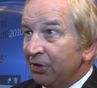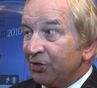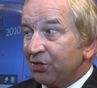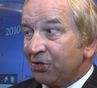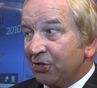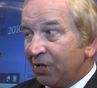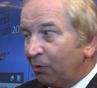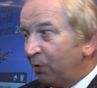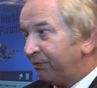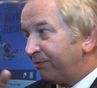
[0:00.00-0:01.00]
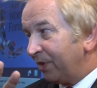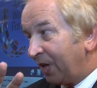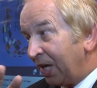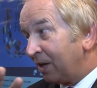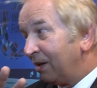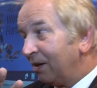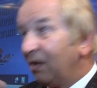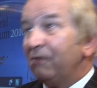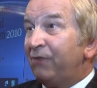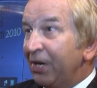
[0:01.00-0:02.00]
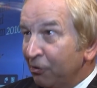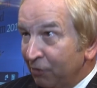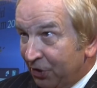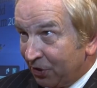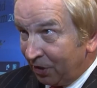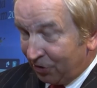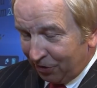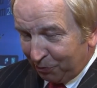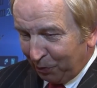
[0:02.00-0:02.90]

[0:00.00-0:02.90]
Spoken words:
So we've, again, veterinary surgeons.